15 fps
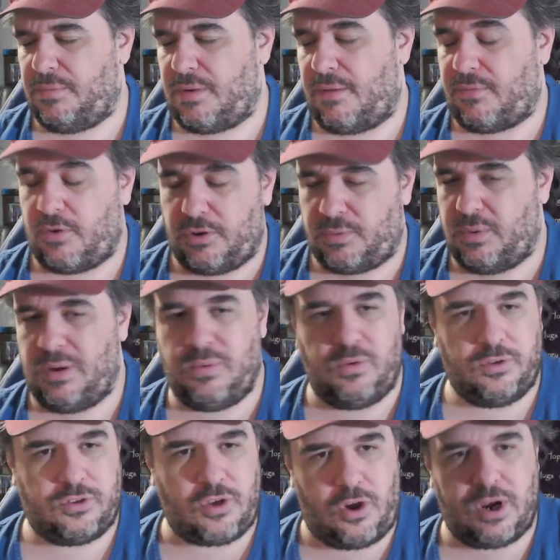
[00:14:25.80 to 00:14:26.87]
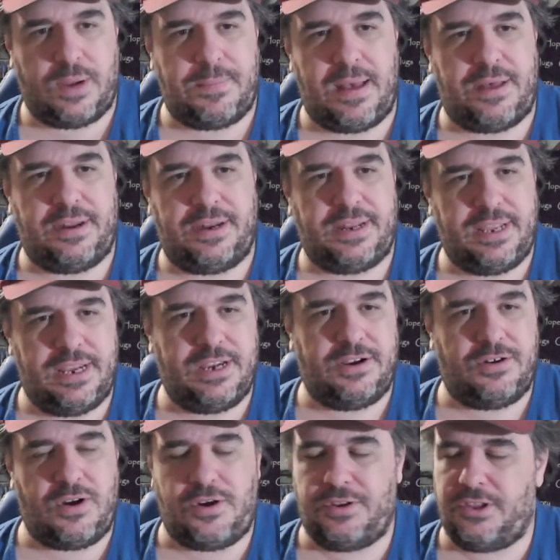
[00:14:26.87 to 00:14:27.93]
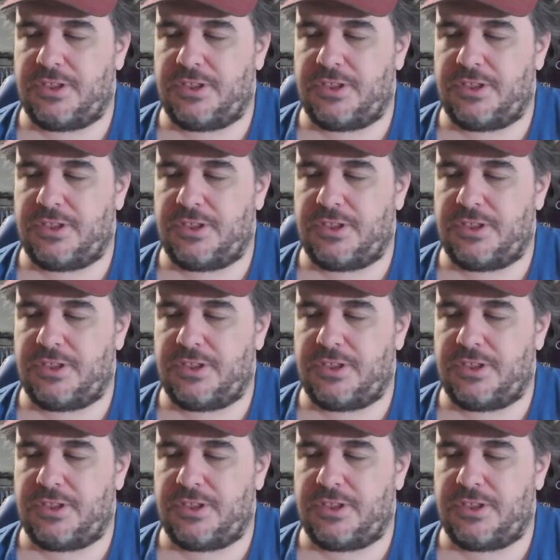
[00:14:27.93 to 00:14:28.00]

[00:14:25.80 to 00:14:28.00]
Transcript: course we will talk about it here on